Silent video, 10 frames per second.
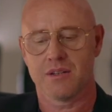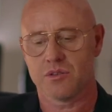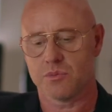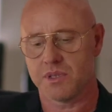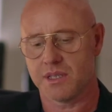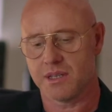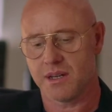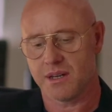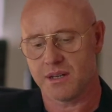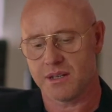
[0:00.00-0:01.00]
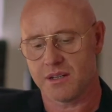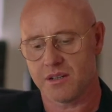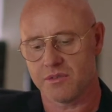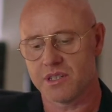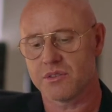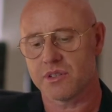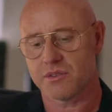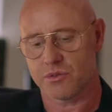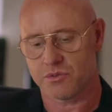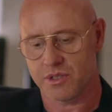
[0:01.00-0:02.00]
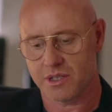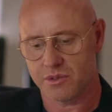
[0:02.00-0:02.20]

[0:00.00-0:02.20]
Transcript: to be of interest for that